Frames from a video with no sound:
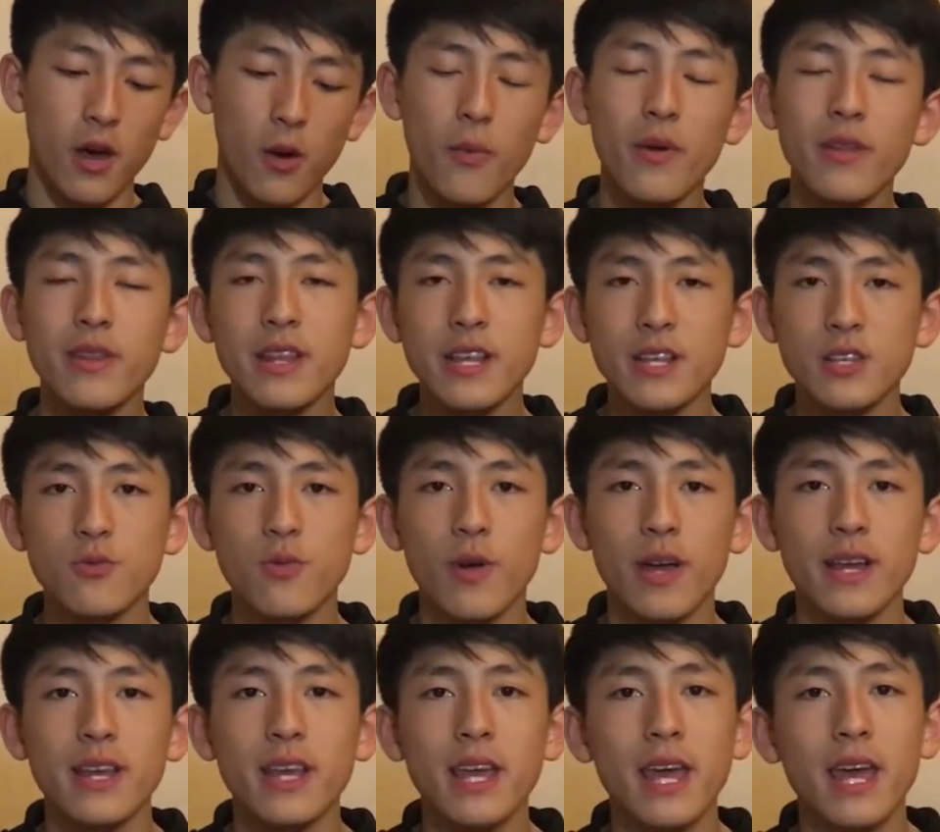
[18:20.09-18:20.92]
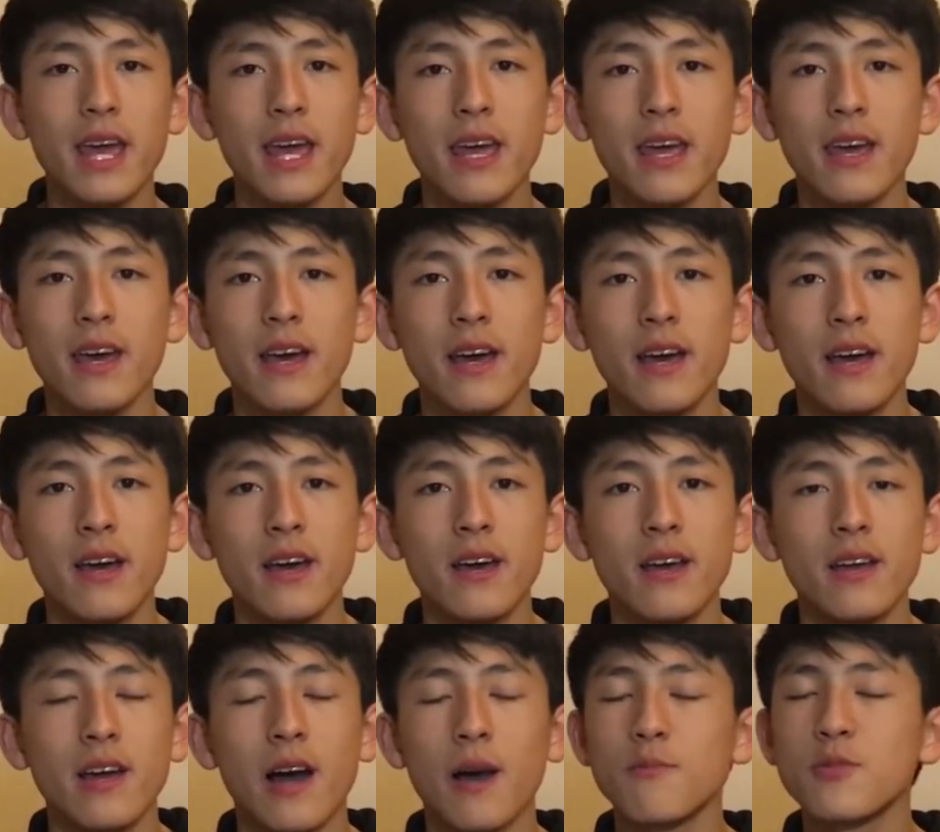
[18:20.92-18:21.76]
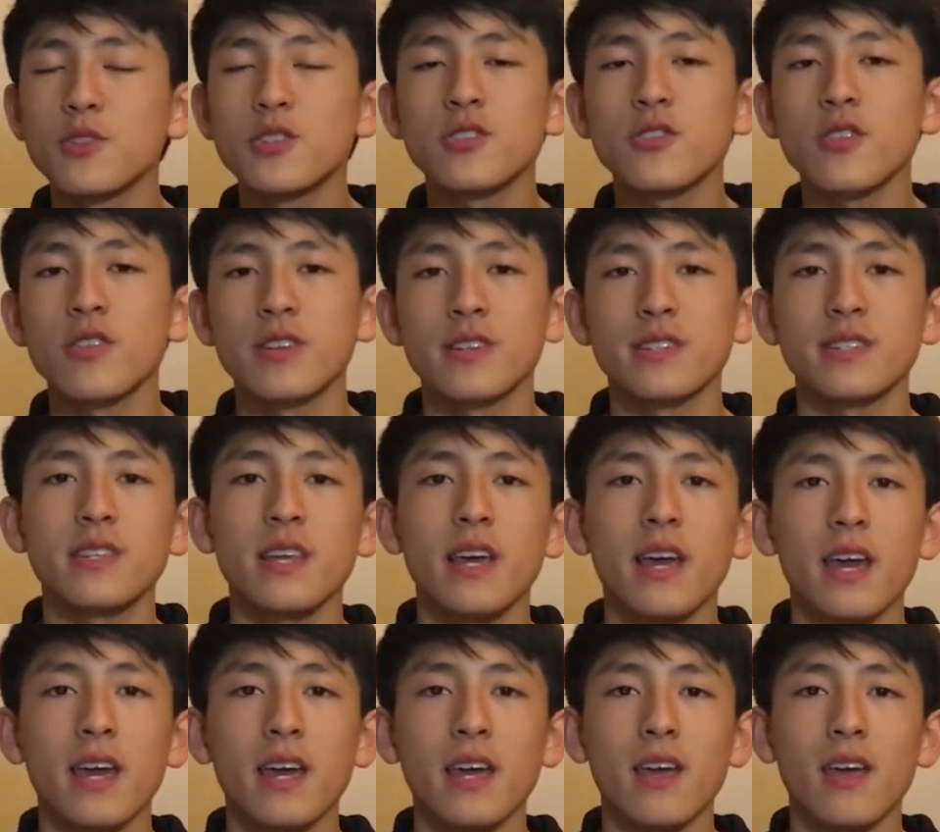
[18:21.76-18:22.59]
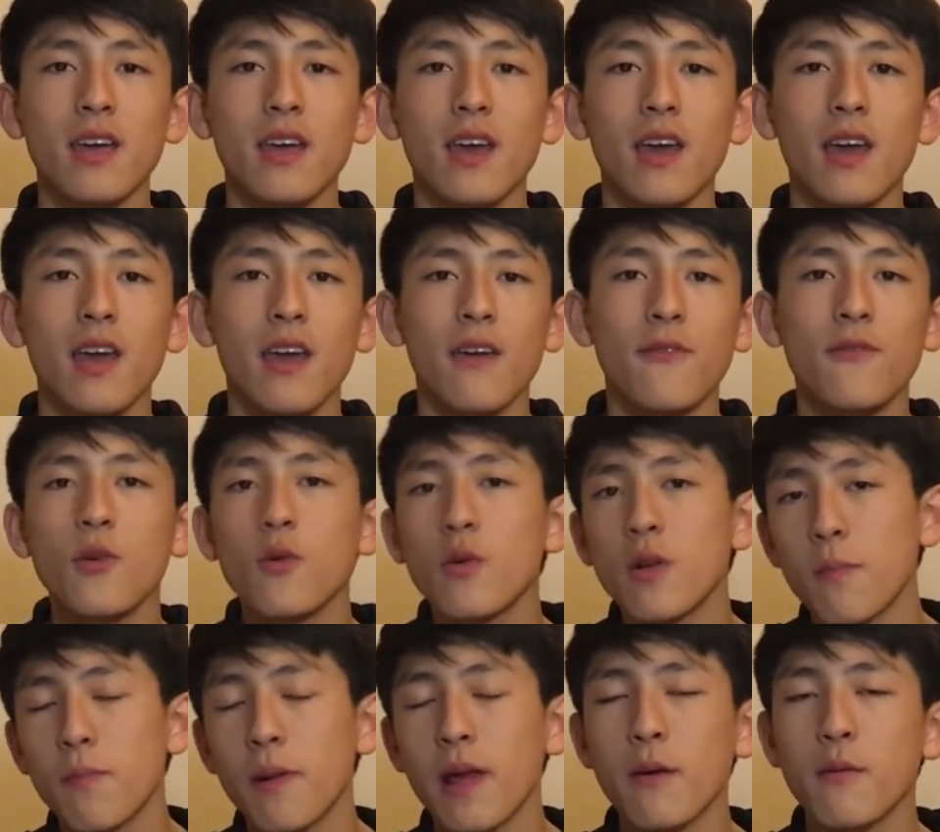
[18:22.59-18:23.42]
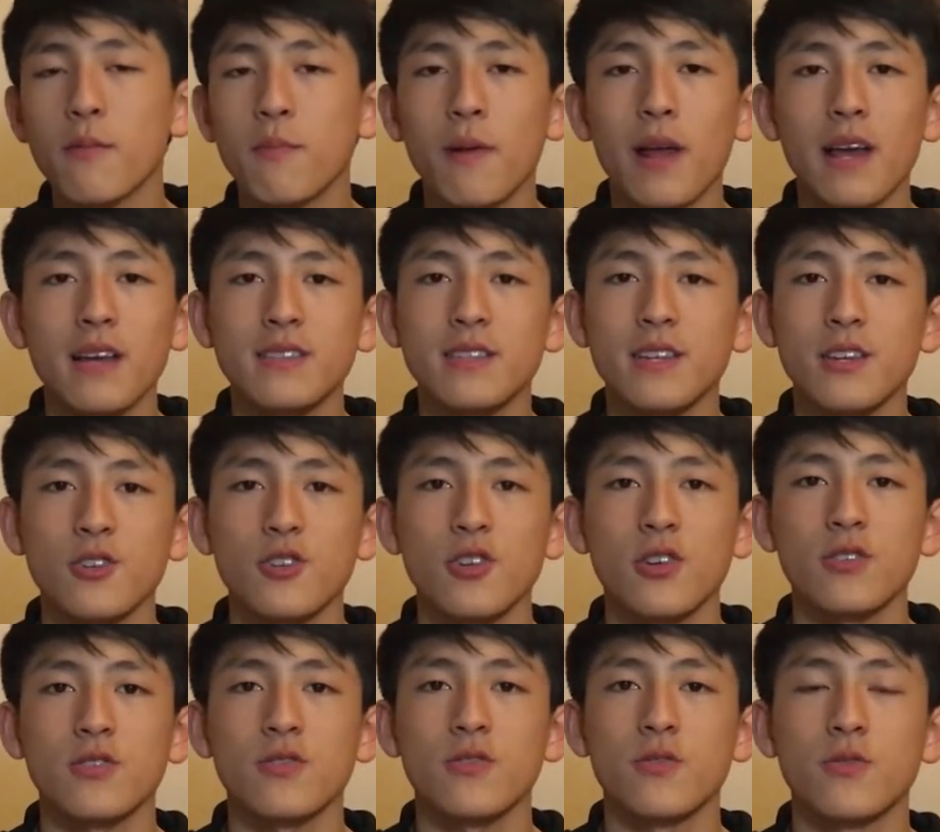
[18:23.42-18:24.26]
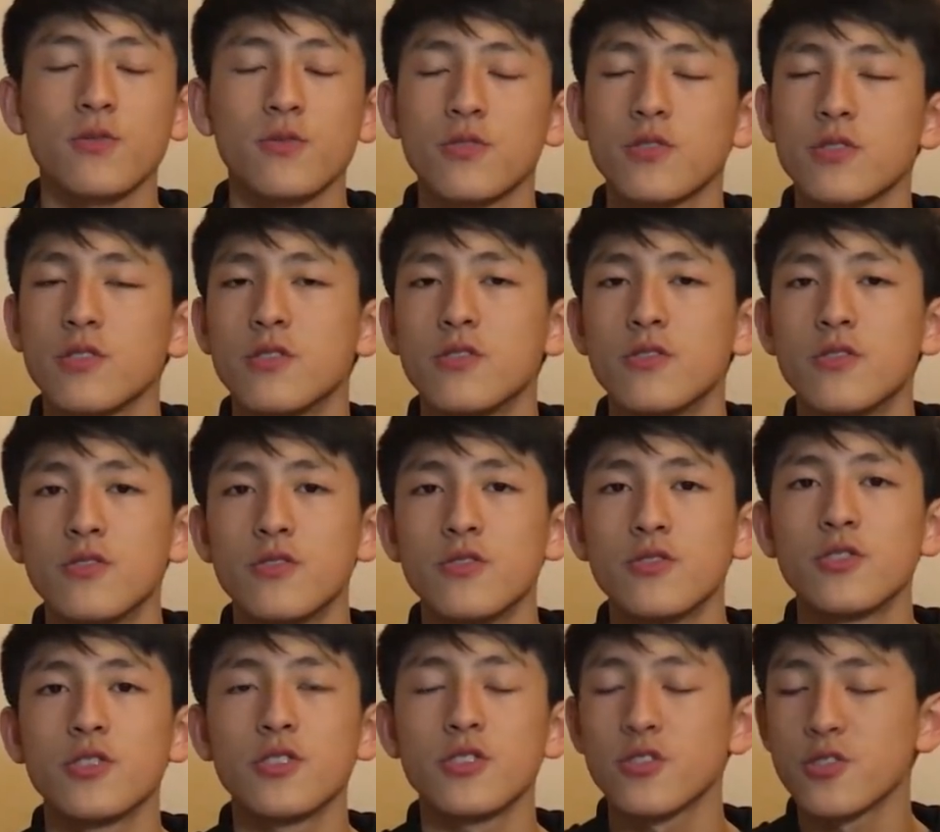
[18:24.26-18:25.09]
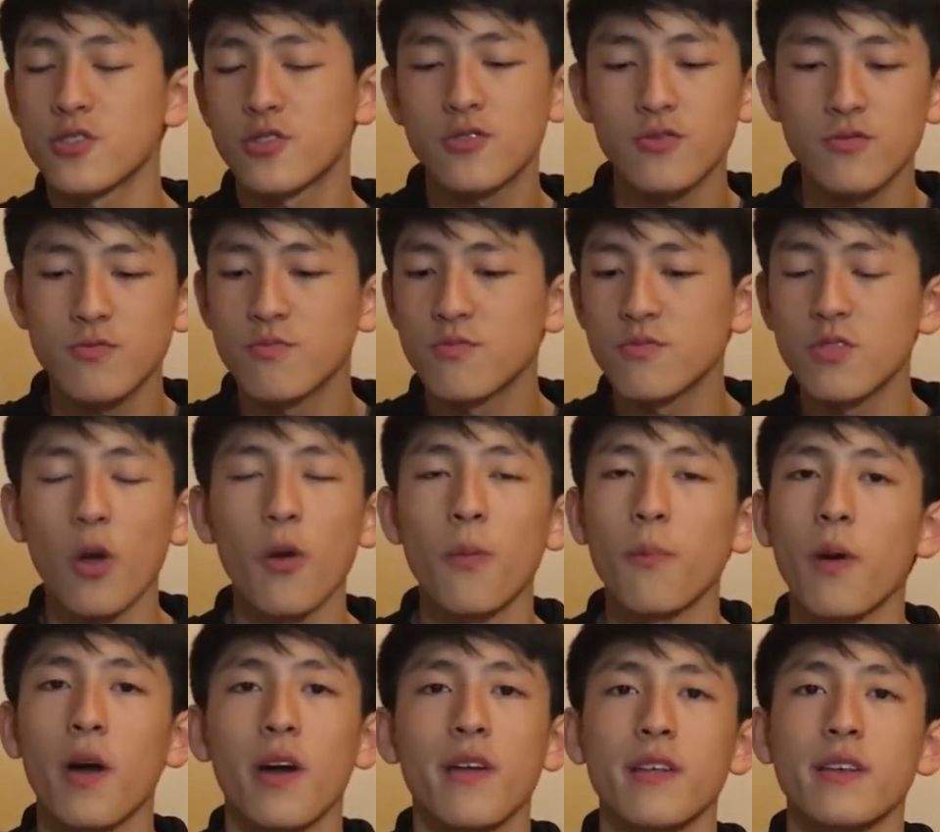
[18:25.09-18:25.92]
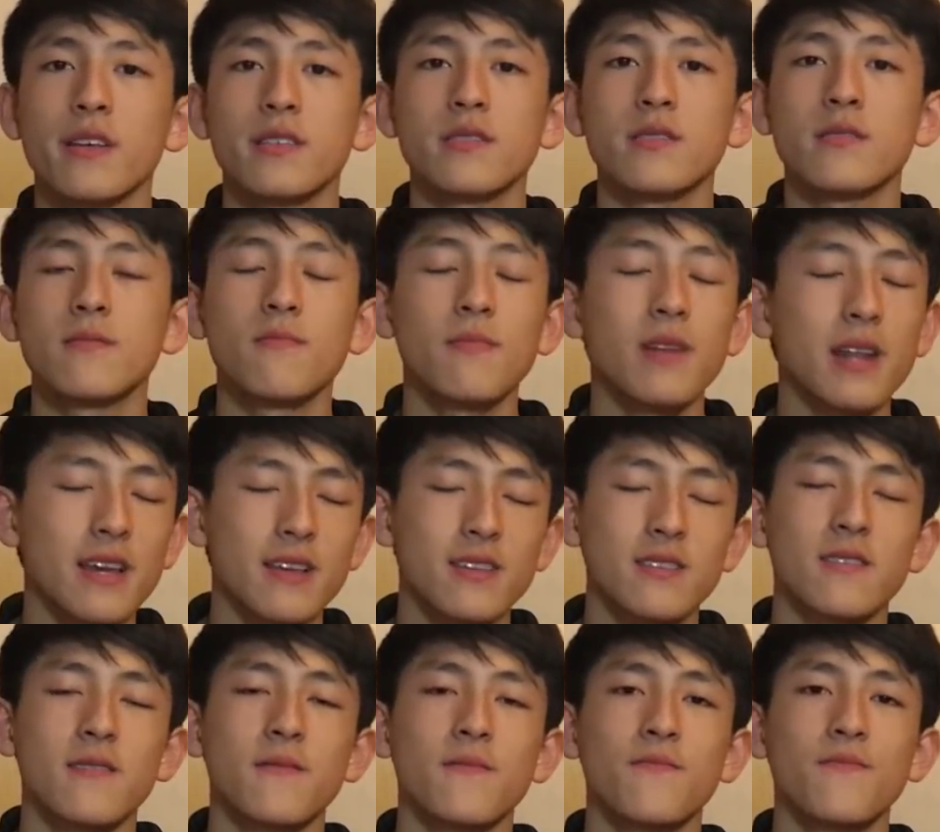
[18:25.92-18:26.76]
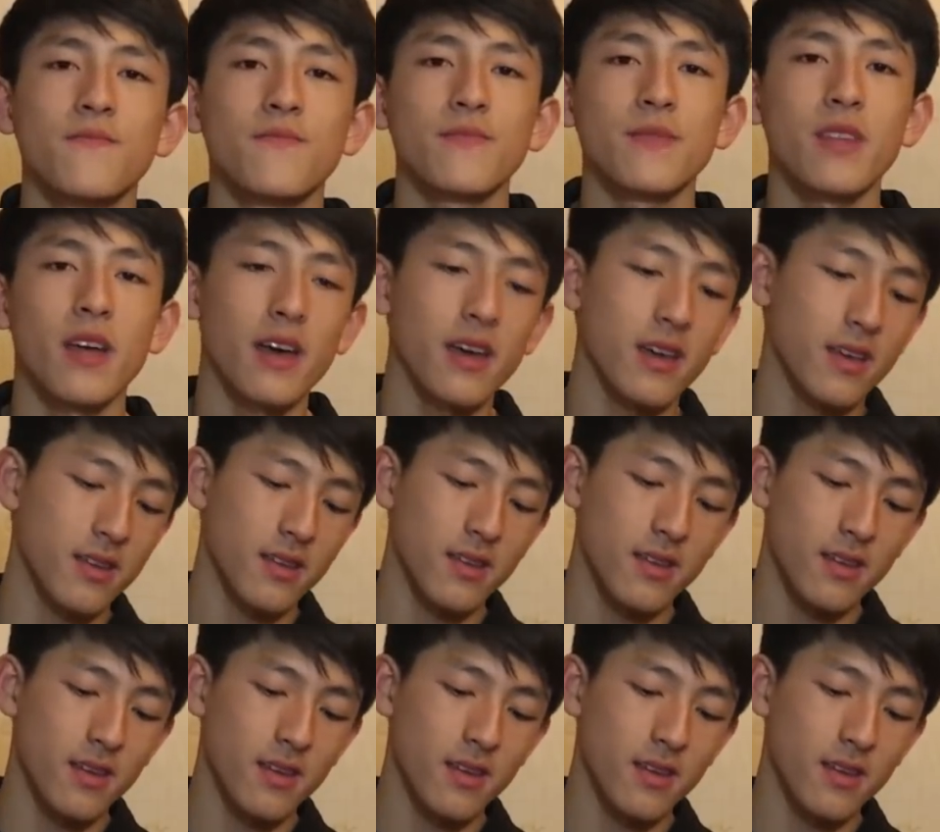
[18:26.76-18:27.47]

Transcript: With this racket, I'm just gonna say, if you want to play with plastic shuttles, just don't buy this, please. Like,